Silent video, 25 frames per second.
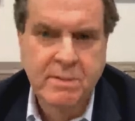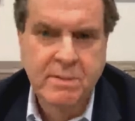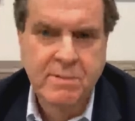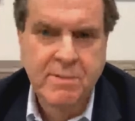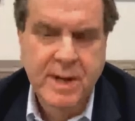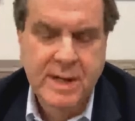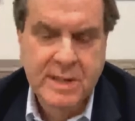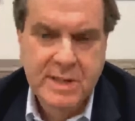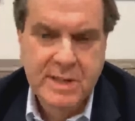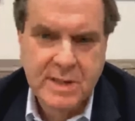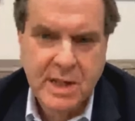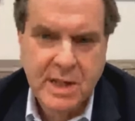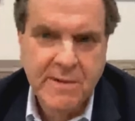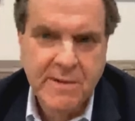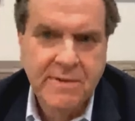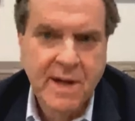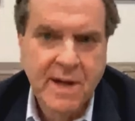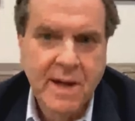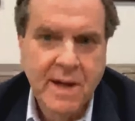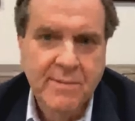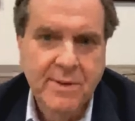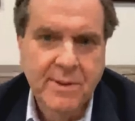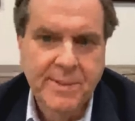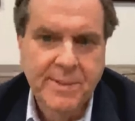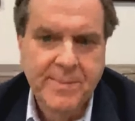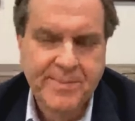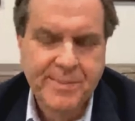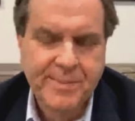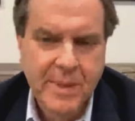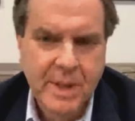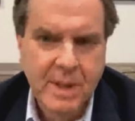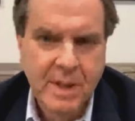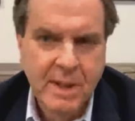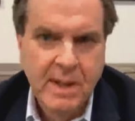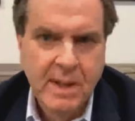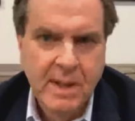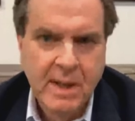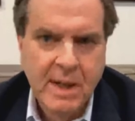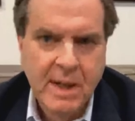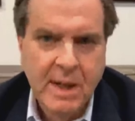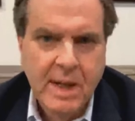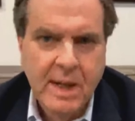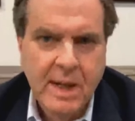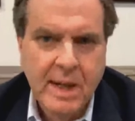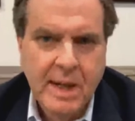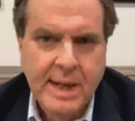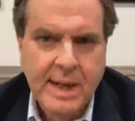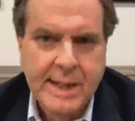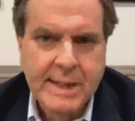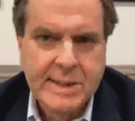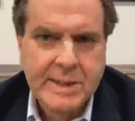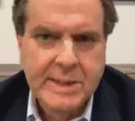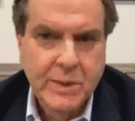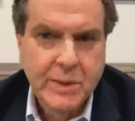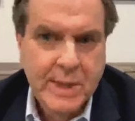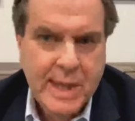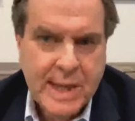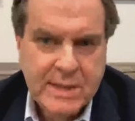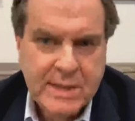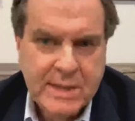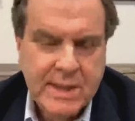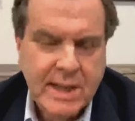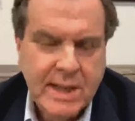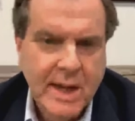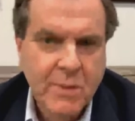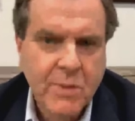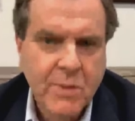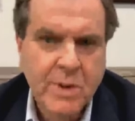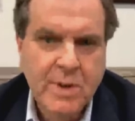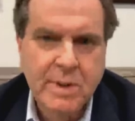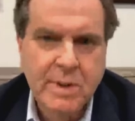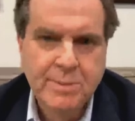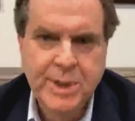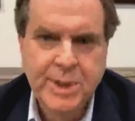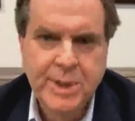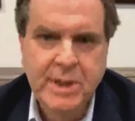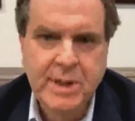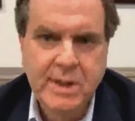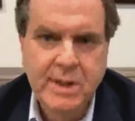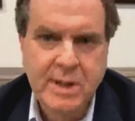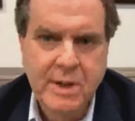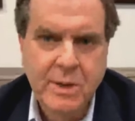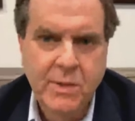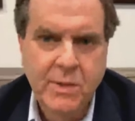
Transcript: Václav Havel. So yes, I would completely